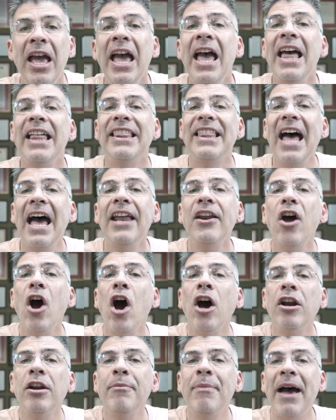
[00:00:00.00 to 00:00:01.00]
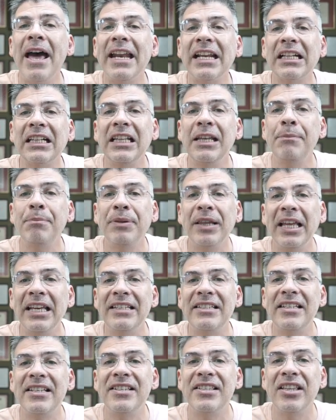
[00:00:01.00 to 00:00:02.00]
That automatically
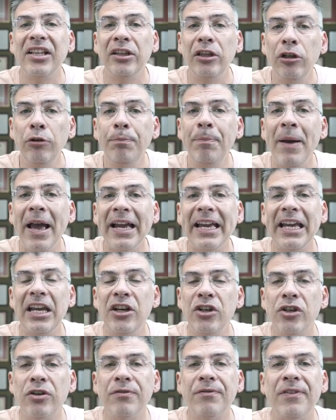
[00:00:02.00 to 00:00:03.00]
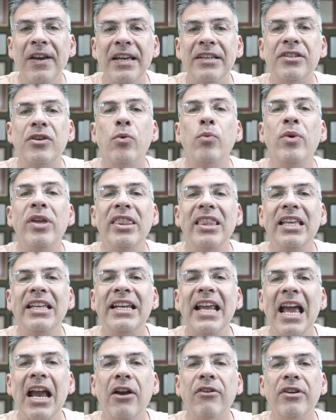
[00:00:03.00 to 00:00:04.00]
places the loopback interface
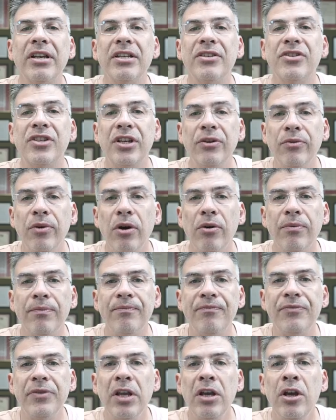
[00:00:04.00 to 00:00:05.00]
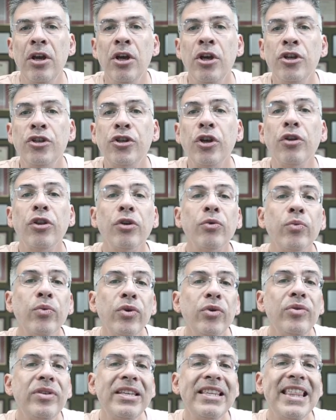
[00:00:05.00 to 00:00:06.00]
within area zero. So the
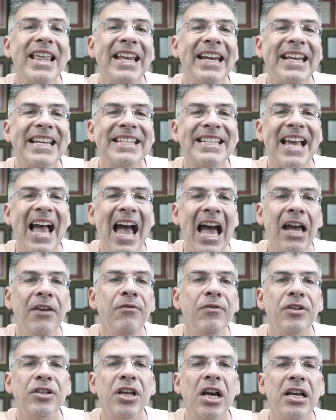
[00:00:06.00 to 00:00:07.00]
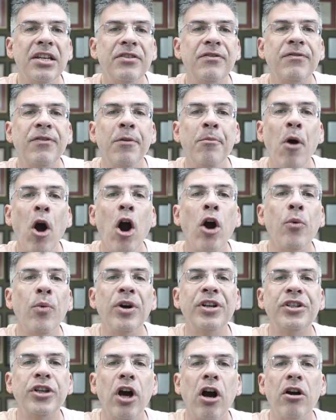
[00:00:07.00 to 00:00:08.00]
route that is advertised from R
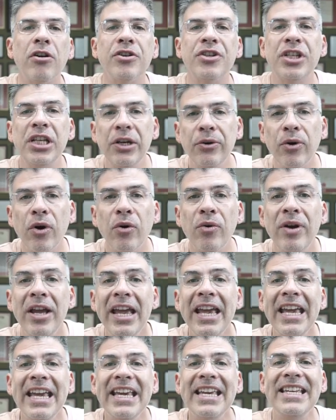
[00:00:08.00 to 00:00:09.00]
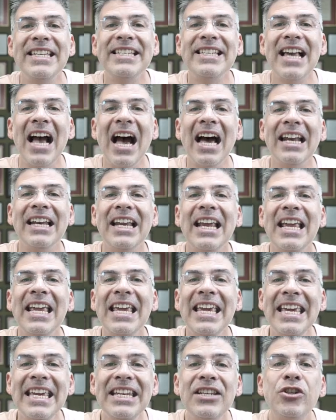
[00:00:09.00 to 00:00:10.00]
one to R zero is an
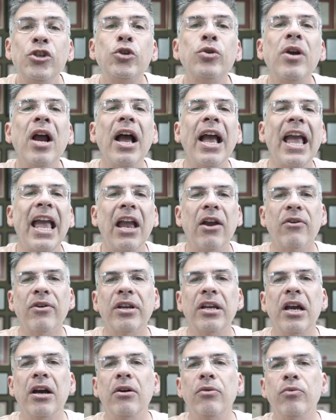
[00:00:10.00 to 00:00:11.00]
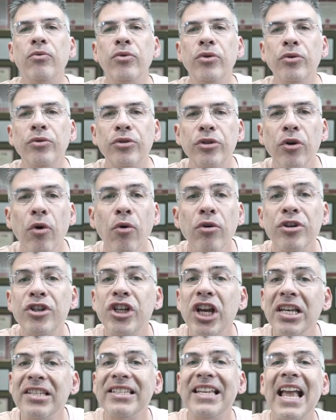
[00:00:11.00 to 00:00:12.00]
intra-area route, or
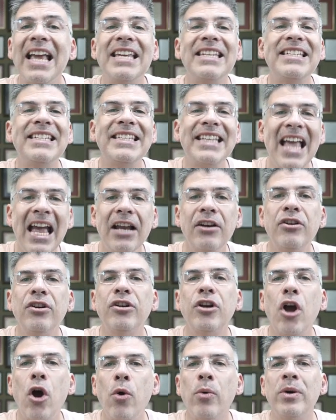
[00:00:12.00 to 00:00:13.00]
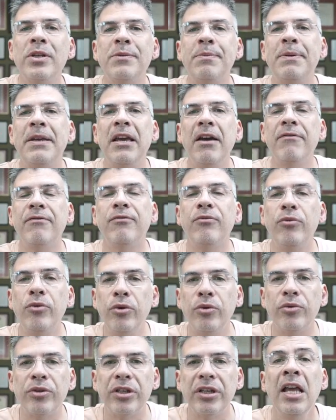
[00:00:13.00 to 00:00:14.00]
just a standard O S P F
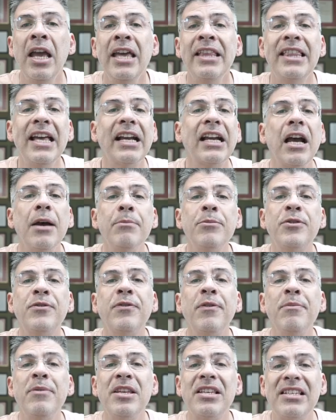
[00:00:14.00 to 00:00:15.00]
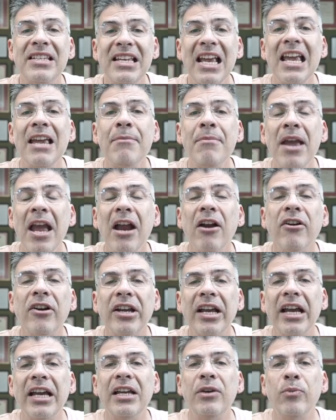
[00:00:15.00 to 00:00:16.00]
route that comes from the same
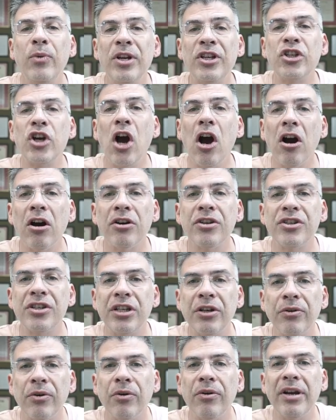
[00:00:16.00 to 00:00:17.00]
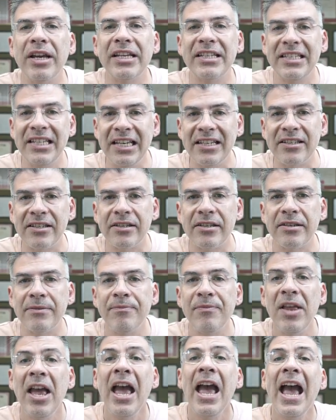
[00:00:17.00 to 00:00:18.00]
area in which R zero exists.
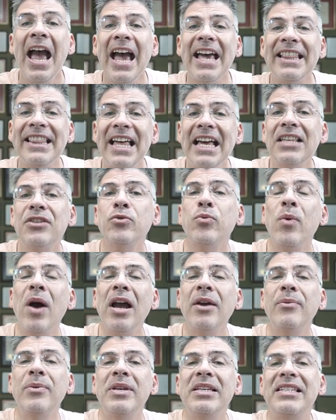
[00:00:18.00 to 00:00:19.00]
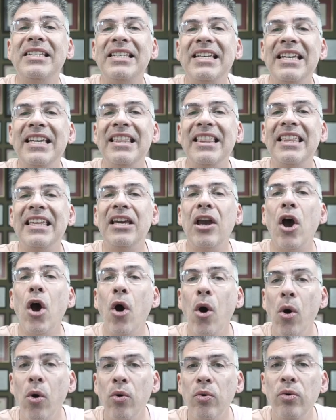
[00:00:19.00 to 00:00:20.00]
And that's why we see the
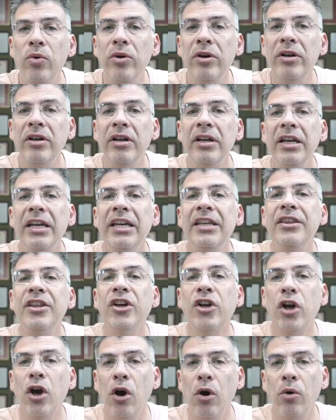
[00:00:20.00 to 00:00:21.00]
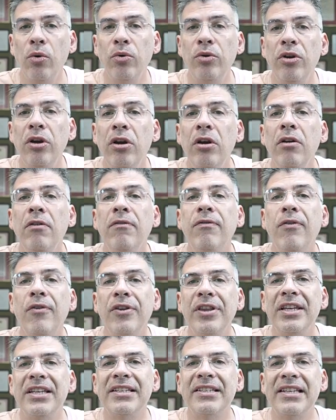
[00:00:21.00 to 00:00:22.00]
O in the code for
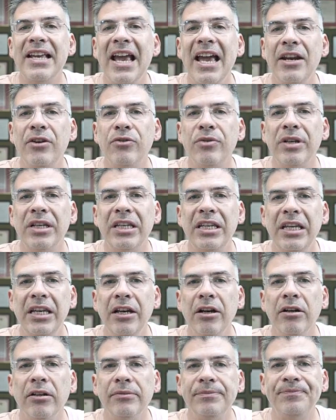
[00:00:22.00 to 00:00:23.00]
this entry here.